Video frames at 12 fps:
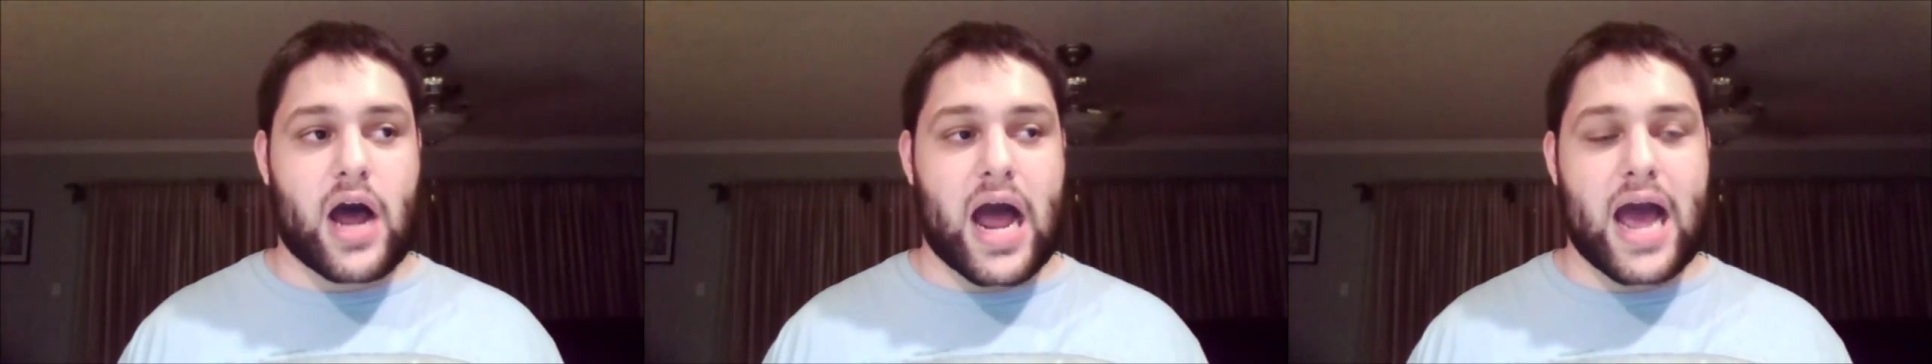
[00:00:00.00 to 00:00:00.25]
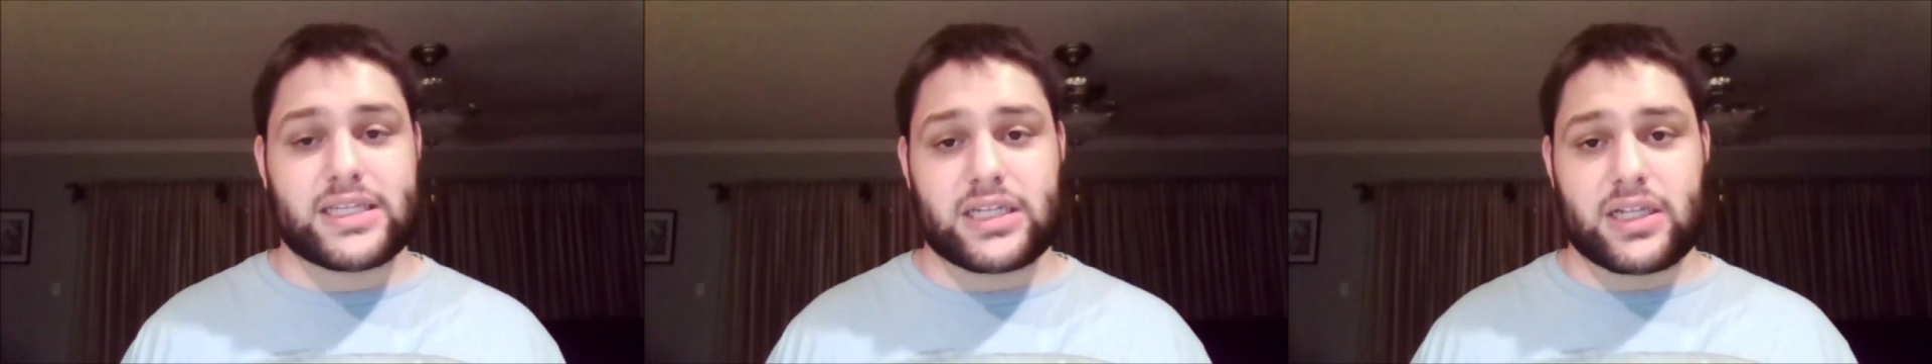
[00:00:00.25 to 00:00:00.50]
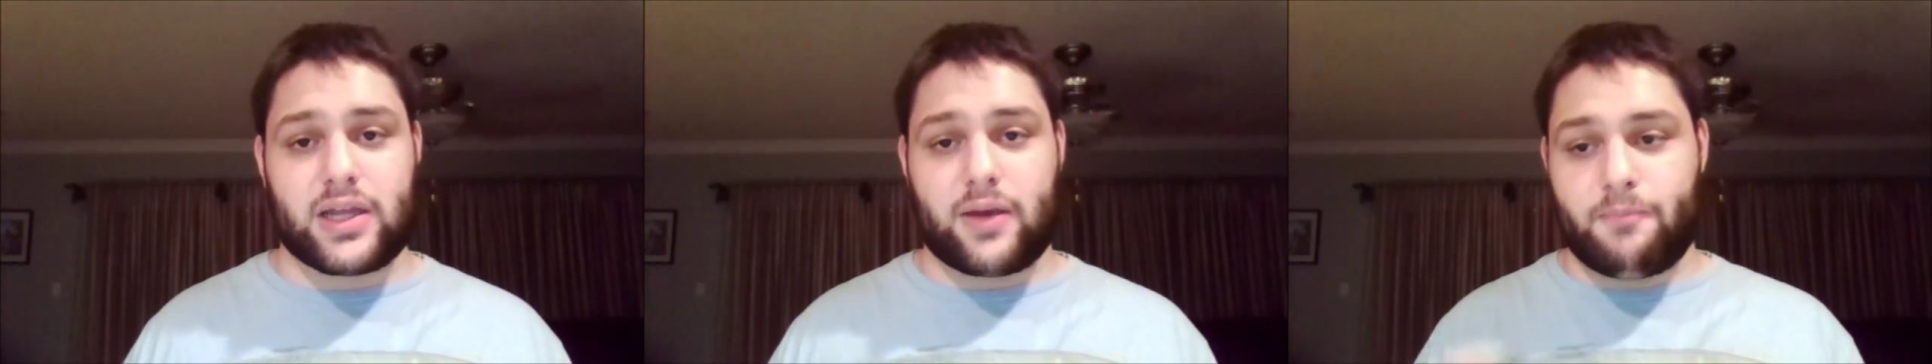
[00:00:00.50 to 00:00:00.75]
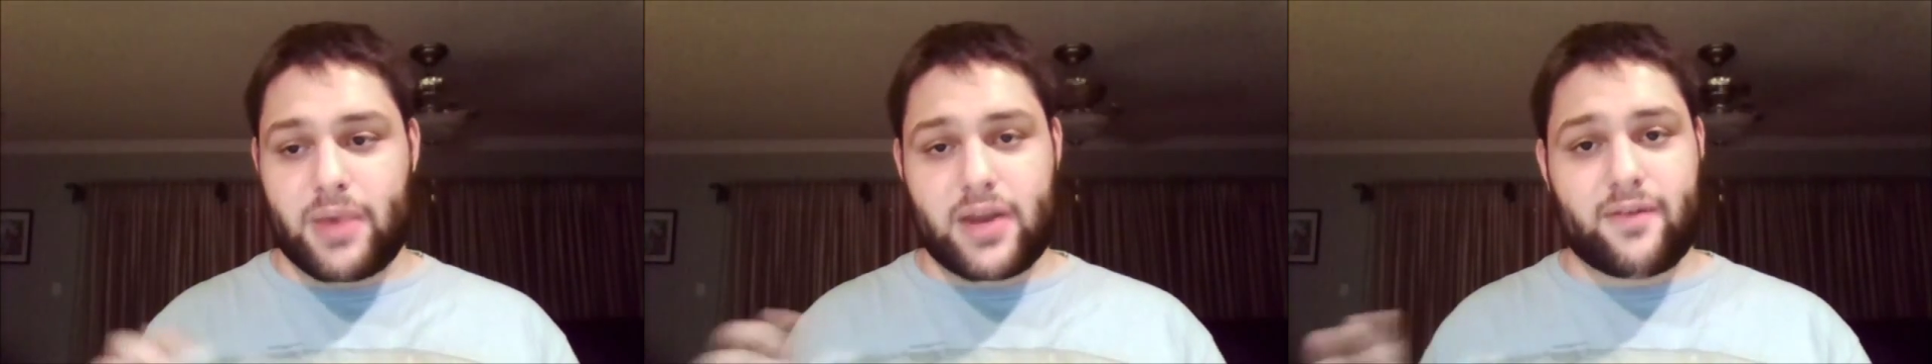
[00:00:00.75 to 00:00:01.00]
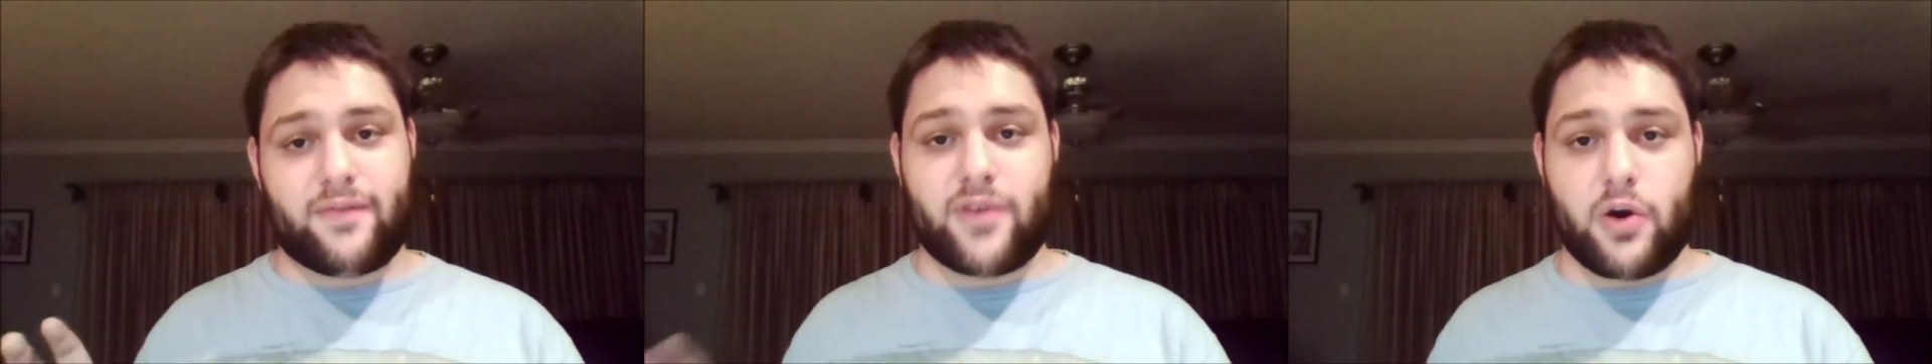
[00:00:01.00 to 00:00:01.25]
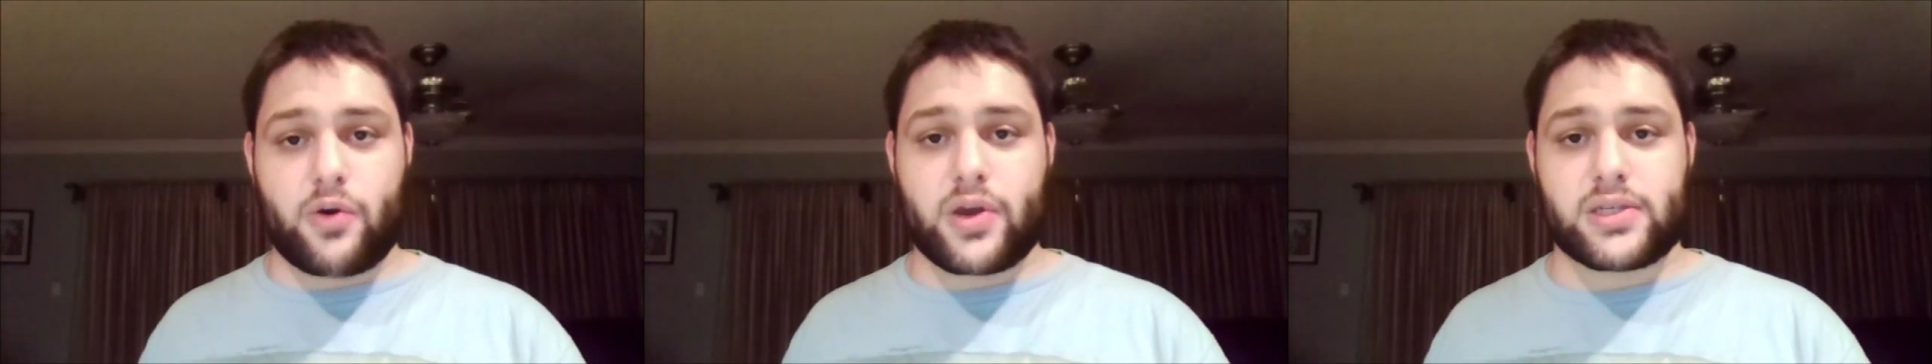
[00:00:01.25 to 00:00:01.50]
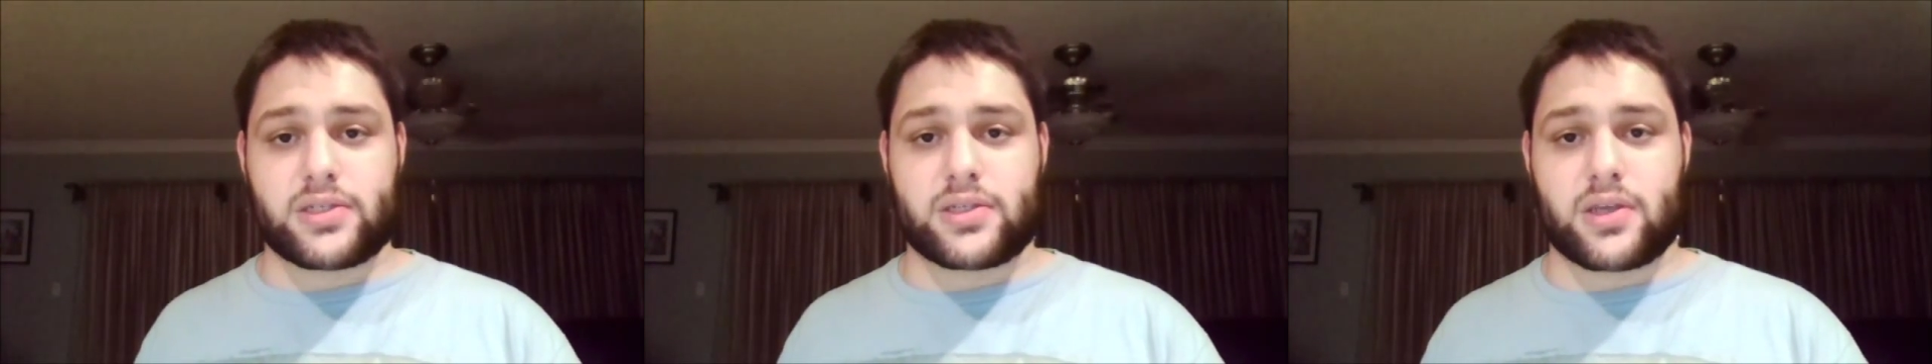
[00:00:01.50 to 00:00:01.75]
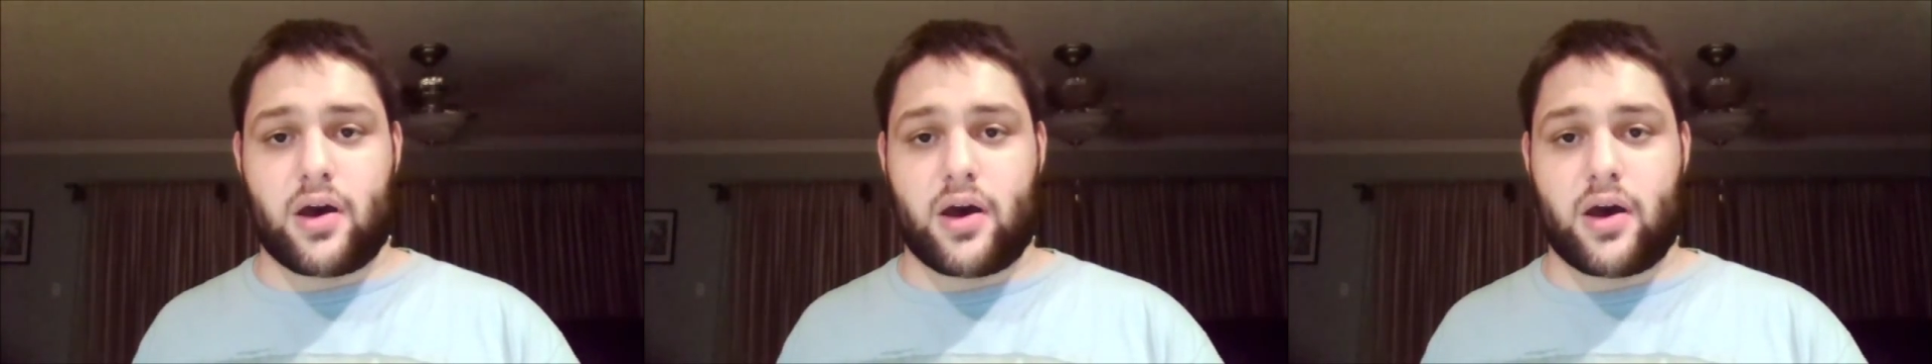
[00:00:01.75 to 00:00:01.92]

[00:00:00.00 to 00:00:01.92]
has a bit of focus